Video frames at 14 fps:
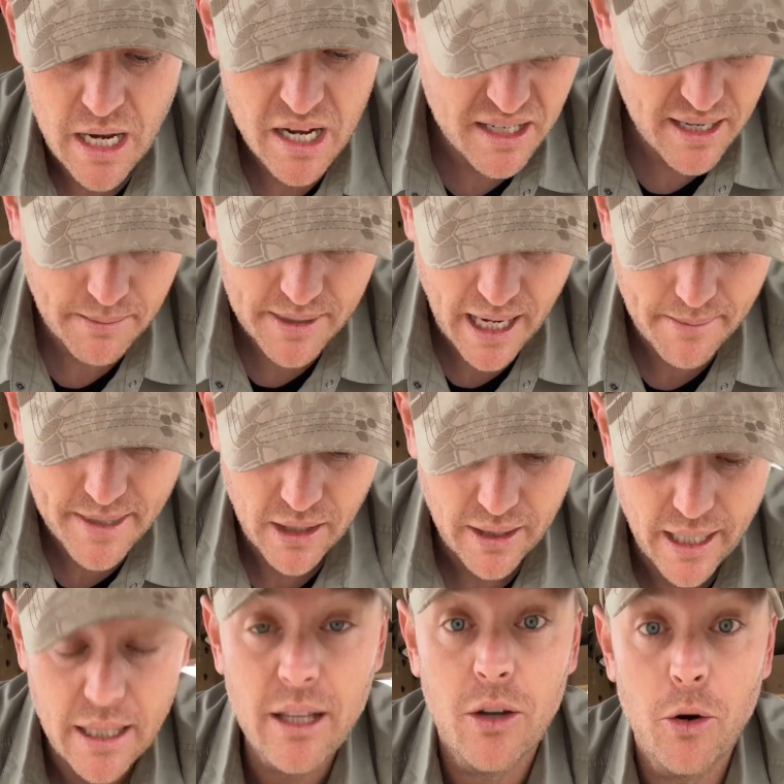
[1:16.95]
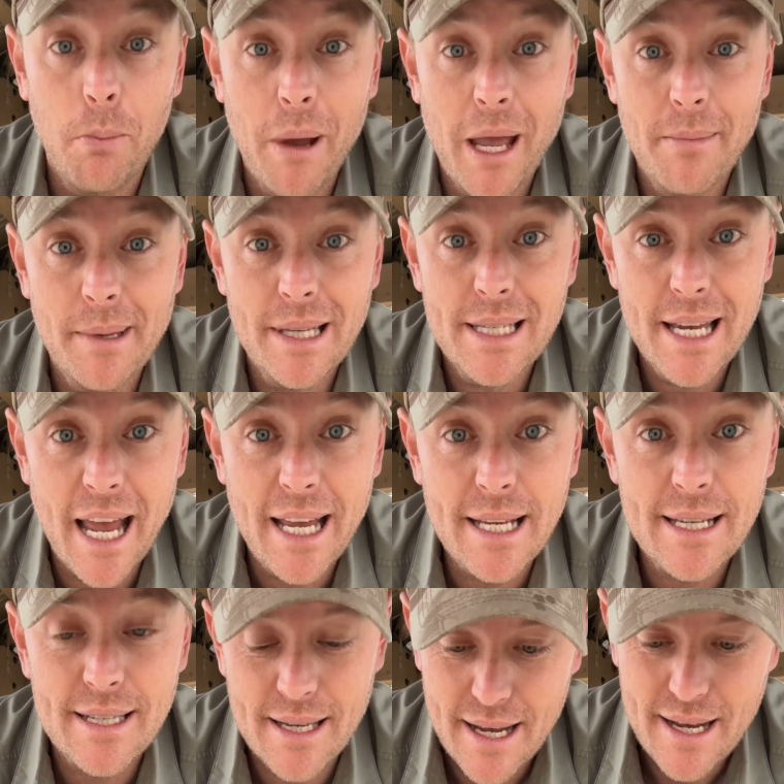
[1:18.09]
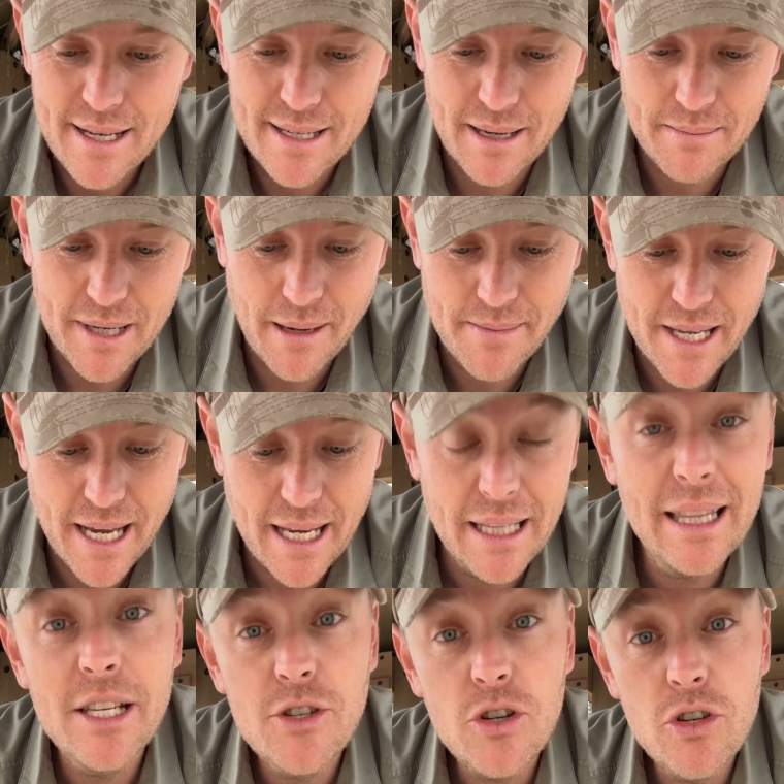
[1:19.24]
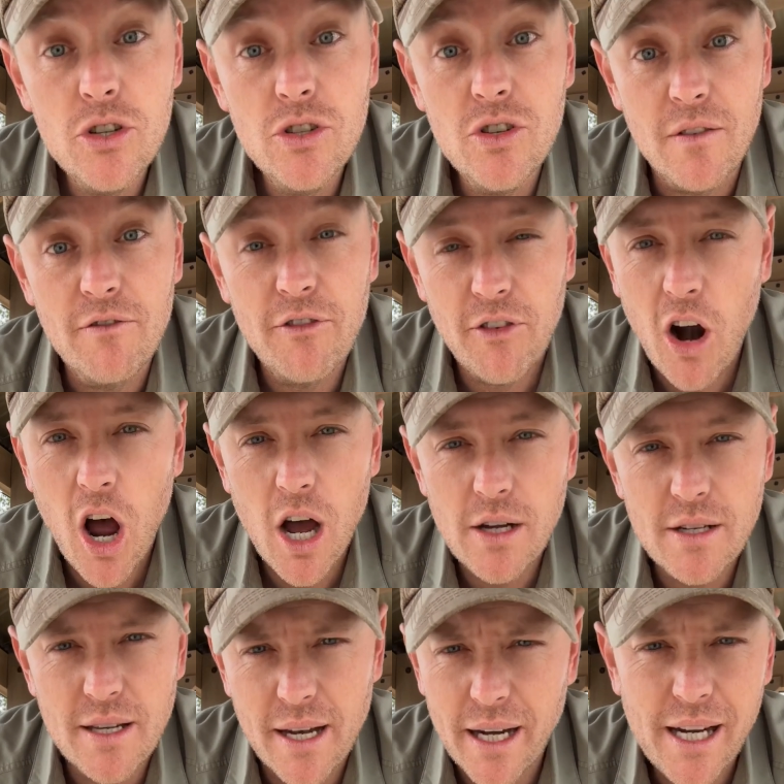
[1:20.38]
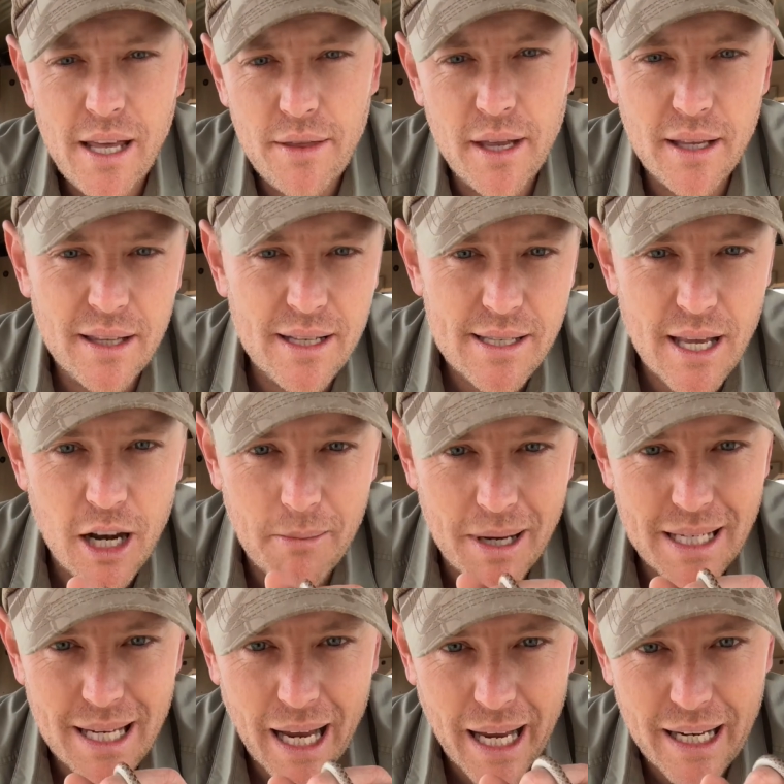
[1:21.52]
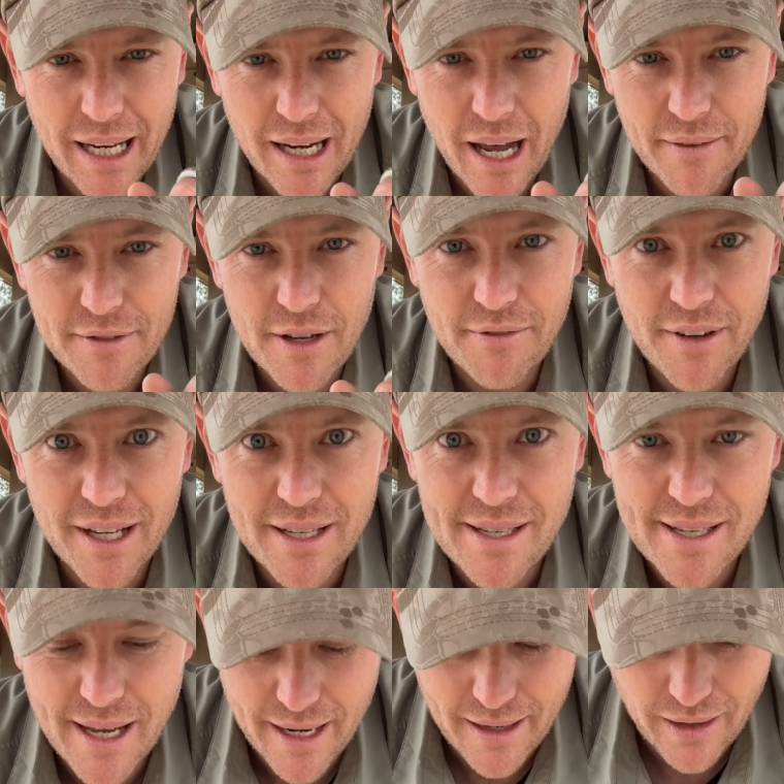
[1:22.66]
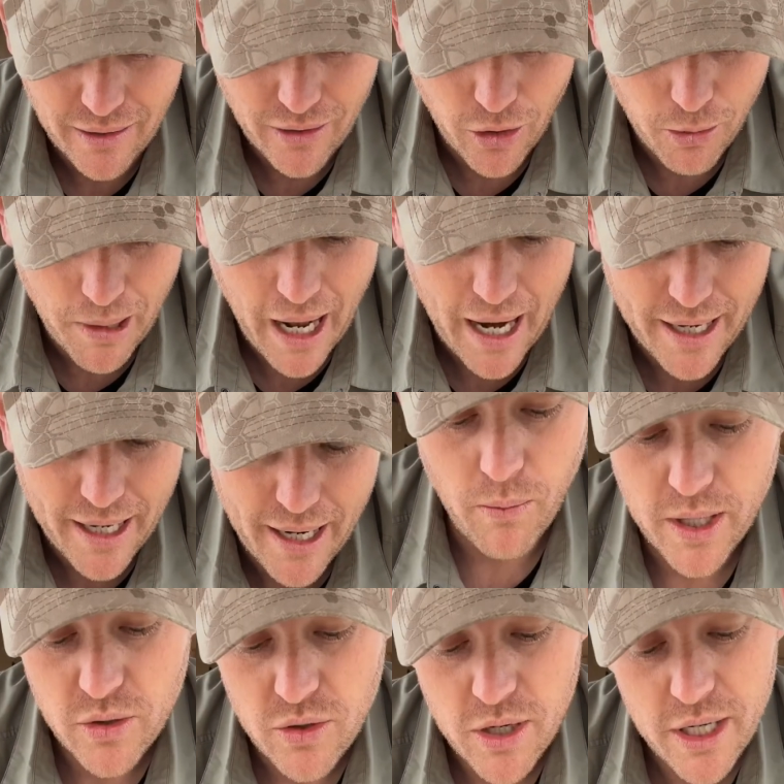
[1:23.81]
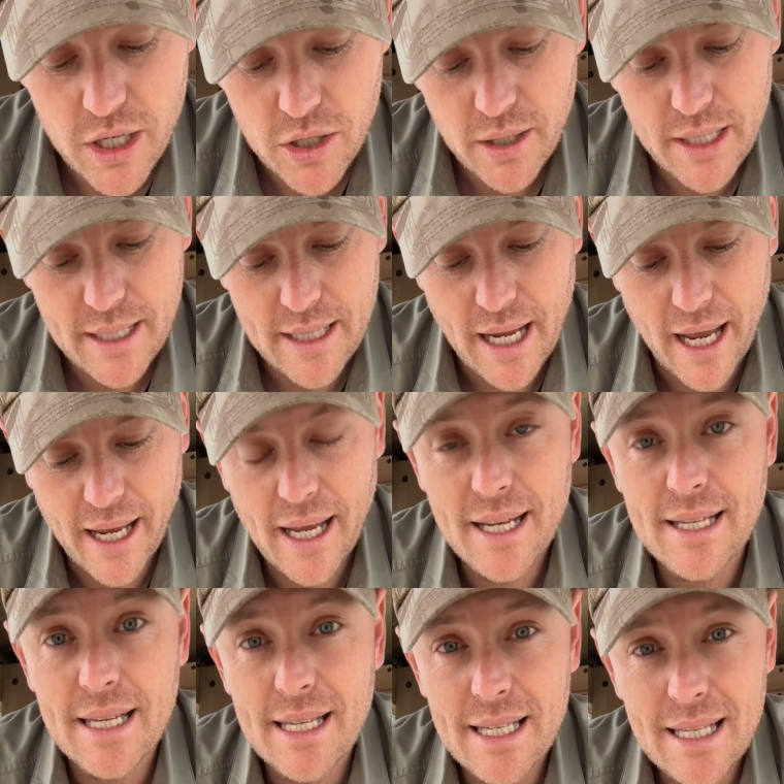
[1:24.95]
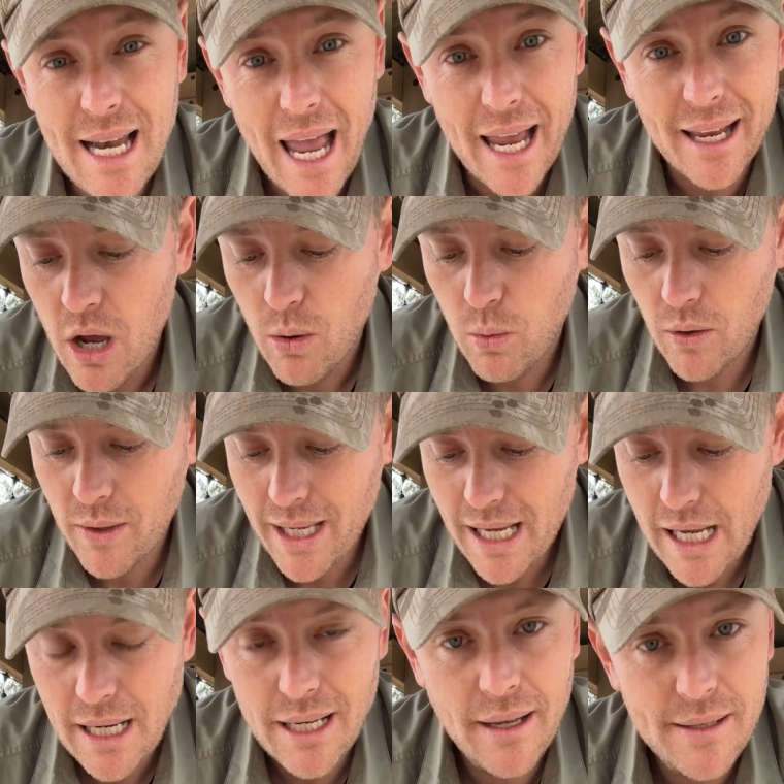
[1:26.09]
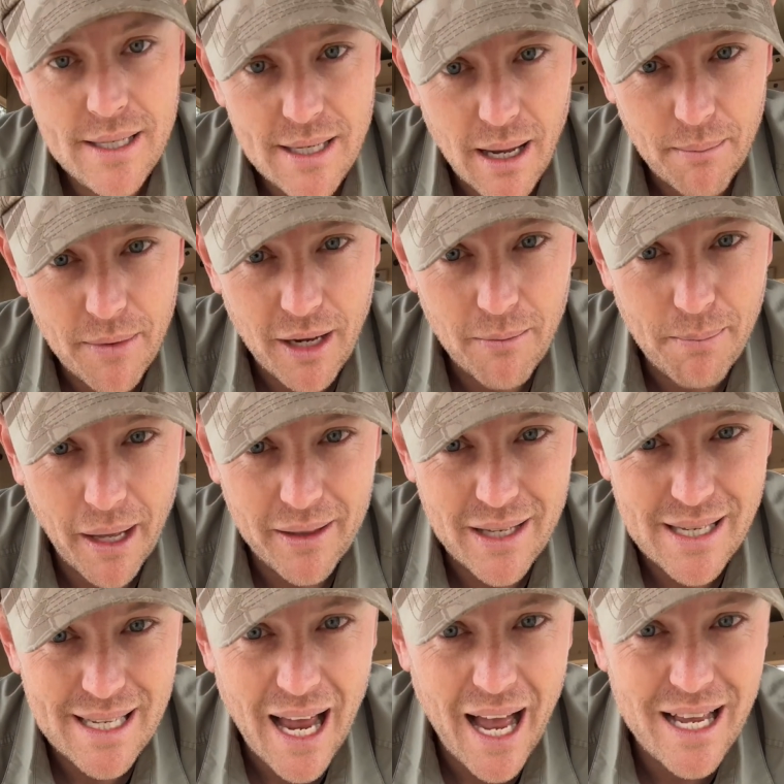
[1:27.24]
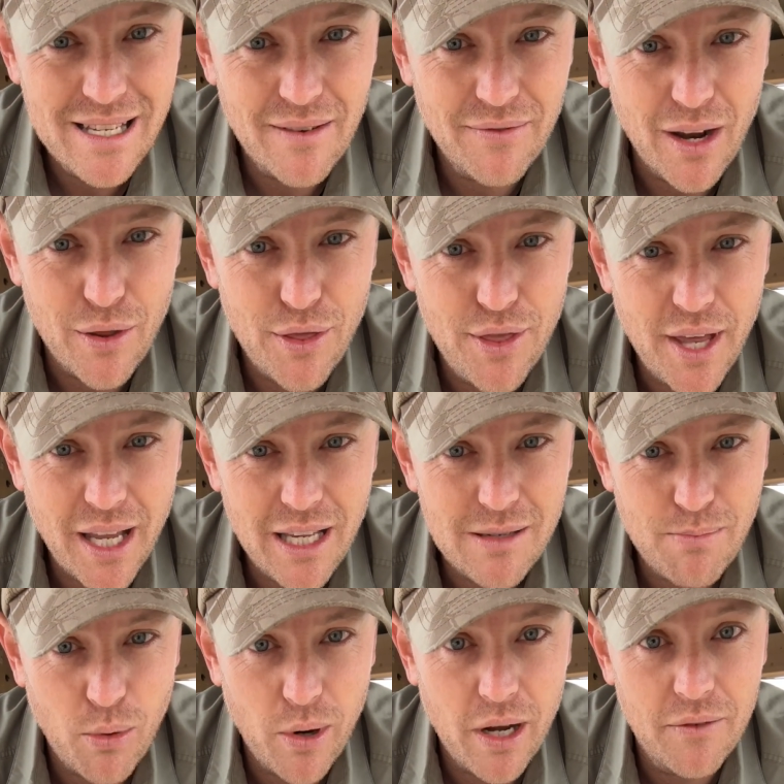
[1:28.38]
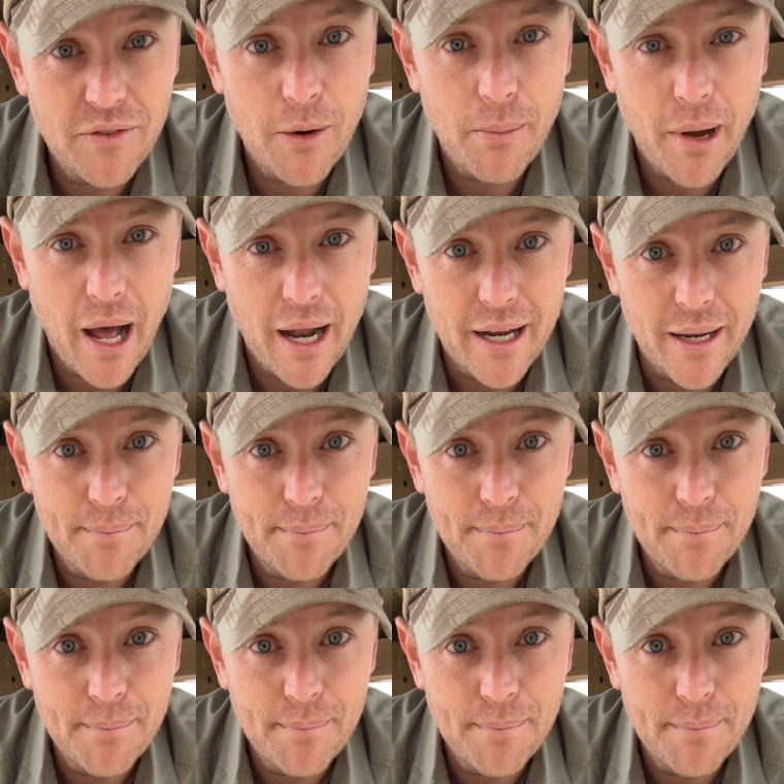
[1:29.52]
Sometimes they'll eat little baby snakes. Sometimes they eat lizards and frogs and anything that's going to be tiny enough to fit inside of their little body. We traditionally say is a snake will eat something about the size of their thickest point of their body.